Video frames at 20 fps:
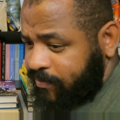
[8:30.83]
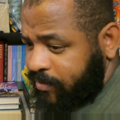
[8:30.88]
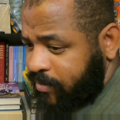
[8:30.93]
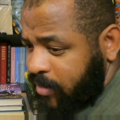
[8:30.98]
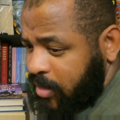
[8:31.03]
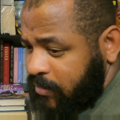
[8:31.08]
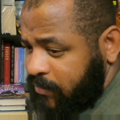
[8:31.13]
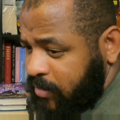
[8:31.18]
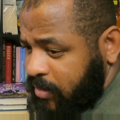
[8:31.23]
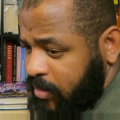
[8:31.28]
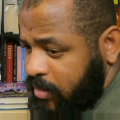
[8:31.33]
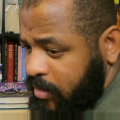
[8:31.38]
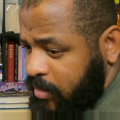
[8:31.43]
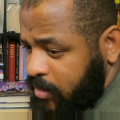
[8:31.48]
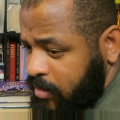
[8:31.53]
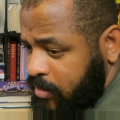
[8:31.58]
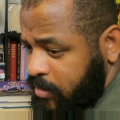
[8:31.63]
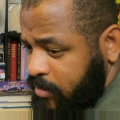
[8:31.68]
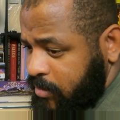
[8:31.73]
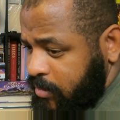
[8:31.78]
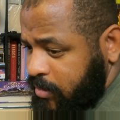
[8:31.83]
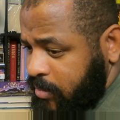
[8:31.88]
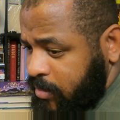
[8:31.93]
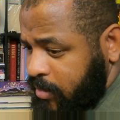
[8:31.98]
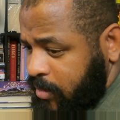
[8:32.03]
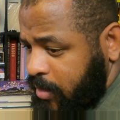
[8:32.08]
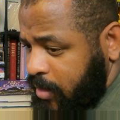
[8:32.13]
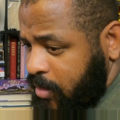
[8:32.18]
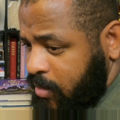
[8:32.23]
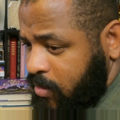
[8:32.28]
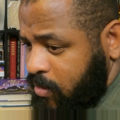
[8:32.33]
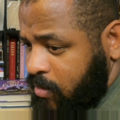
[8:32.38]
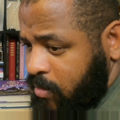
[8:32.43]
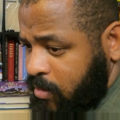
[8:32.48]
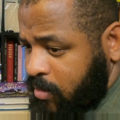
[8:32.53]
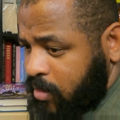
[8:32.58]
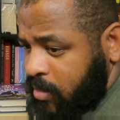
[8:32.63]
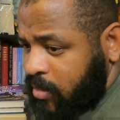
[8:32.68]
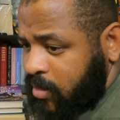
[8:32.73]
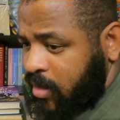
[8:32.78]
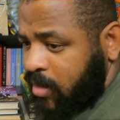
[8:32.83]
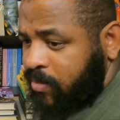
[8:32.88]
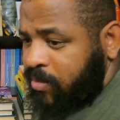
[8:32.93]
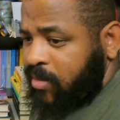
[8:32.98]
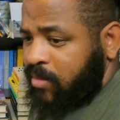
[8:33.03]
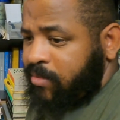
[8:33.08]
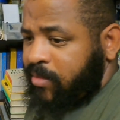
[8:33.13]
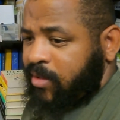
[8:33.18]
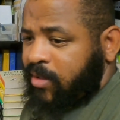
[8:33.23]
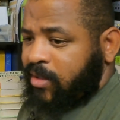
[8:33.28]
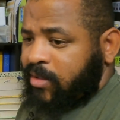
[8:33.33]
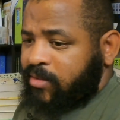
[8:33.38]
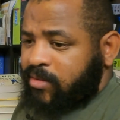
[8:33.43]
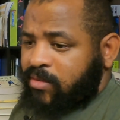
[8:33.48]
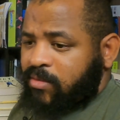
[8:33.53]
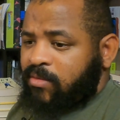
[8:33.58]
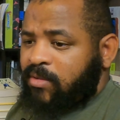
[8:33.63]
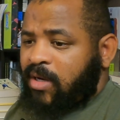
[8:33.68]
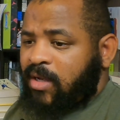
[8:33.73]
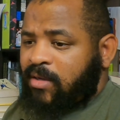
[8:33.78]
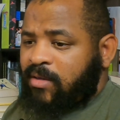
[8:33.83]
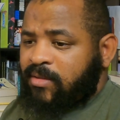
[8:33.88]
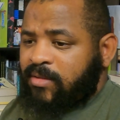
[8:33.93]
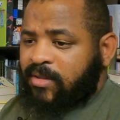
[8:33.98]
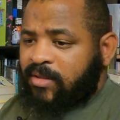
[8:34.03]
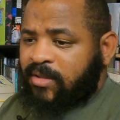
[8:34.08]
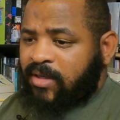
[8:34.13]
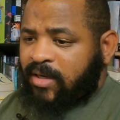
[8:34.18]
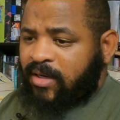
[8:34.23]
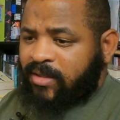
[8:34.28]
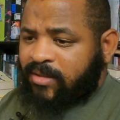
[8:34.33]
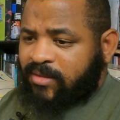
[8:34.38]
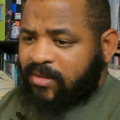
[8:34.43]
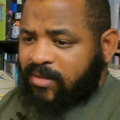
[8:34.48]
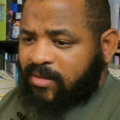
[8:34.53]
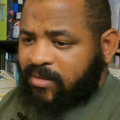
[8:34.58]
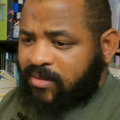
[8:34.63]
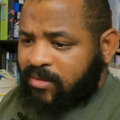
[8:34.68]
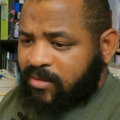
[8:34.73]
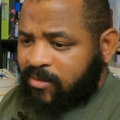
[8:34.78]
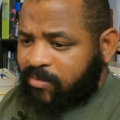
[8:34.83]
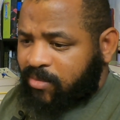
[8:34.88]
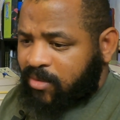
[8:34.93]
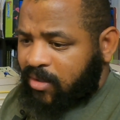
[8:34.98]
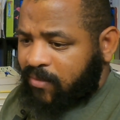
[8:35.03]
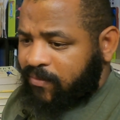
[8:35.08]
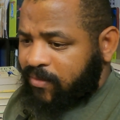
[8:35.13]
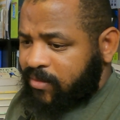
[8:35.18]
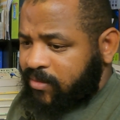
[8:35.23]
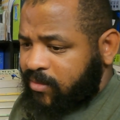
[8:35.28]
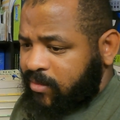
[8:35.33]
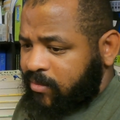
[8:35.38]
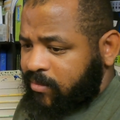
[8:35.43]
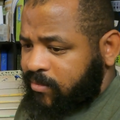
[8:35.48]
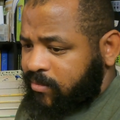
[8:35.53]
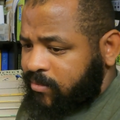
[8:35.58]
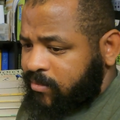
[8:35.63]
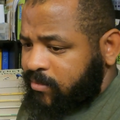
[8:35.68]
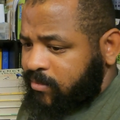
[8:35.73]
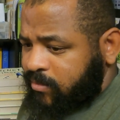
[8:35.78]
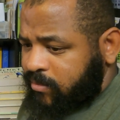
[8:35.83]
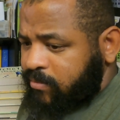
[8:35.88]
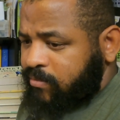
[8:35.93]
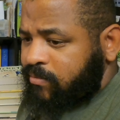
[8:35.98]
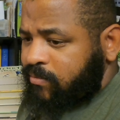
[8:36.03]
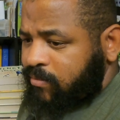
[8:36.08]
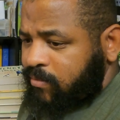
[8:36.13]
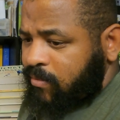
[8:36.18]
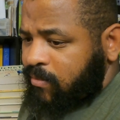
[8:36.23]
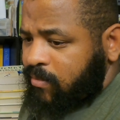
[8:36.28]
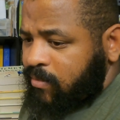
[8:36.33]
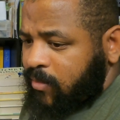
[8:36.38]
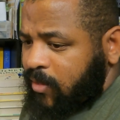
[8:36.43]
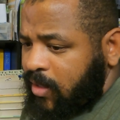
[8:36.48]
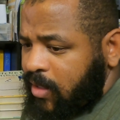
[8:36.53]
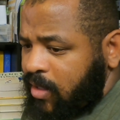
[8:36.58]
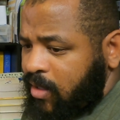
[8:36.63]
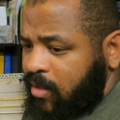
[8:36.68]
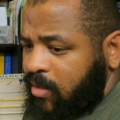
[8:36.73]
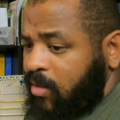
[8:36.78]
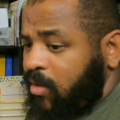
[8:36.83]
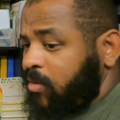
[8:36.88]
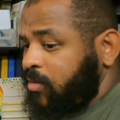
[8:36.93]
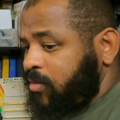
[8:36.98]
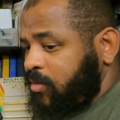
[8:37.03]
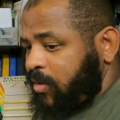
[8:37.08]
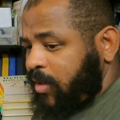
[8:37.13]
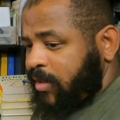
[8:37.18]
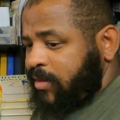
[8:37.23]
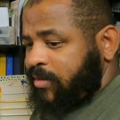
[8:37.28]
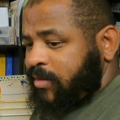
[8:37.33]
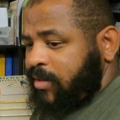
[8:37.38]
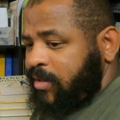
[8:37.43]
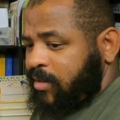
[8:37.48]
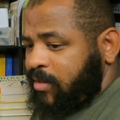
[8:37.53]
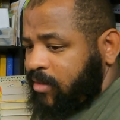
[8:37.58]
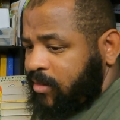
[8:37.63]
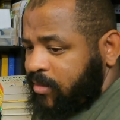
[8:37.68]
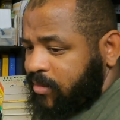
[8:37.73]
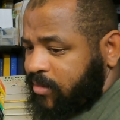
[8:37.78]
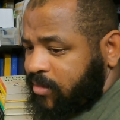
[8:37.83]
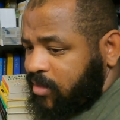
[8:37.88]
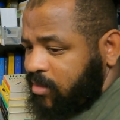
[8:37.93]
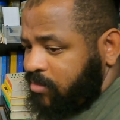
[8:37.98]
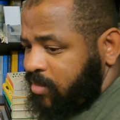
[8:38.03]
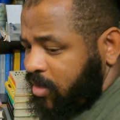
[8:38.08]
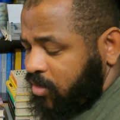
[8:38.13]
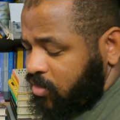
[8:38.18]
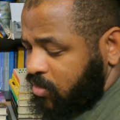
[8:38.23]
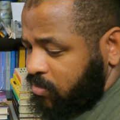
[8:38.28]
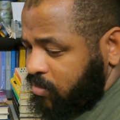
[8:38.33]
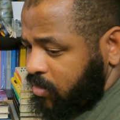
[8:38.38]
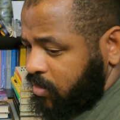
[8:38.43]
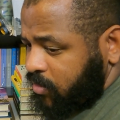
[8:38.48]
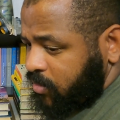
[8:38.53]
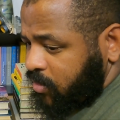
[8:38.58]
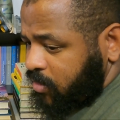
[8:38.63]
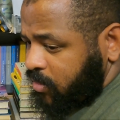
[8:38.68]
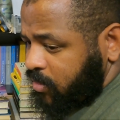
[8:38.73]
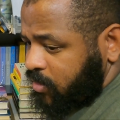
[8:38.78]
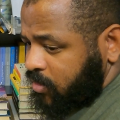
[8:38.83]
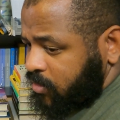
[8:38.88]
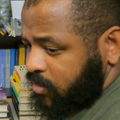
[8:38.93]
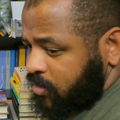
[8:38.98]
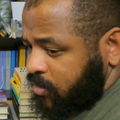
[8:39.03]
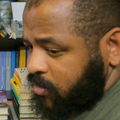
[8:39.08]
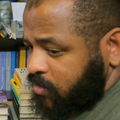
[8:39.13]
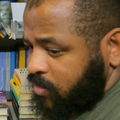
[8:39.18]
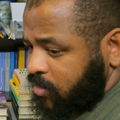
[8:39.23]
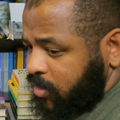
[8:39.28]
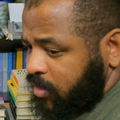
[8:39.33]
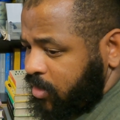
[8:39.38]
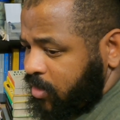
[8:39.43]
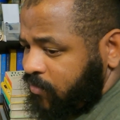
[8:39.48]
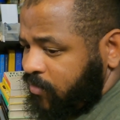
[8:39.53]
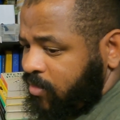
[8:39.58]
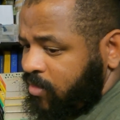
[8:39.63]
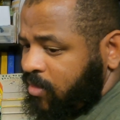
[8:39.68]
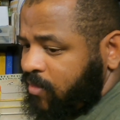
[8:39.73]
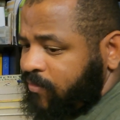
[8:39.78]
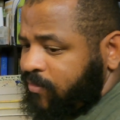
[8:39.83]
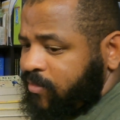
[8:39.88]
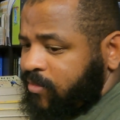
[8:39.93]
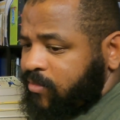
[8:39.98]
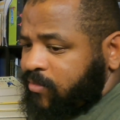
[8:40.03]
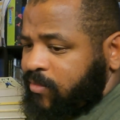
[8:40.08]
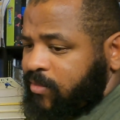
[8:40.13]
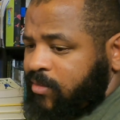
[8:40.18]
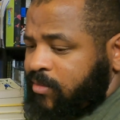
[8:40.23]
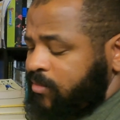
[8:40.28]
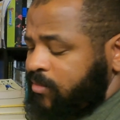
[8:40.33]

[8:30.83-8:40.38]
Even good, the good category, that'll put me at $2.96 profit. So, and also, like I said, Sell Back Your Book there is willing to give you an offer as well.